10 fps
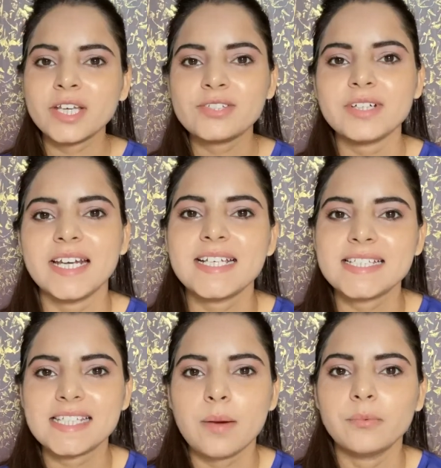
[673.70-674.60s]
so
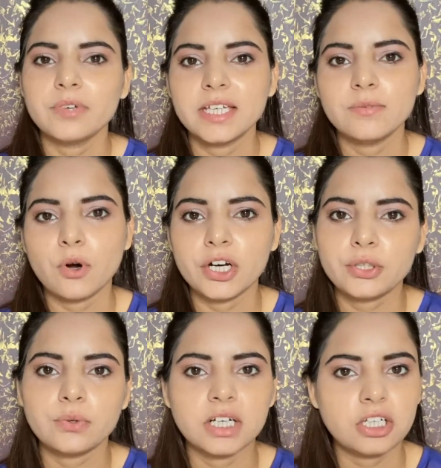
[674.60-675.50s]
next up we wanted
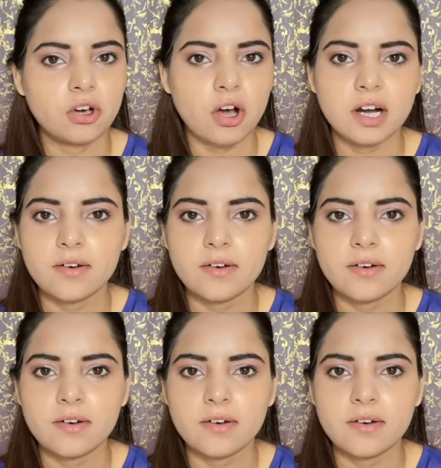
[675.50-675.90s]
to contour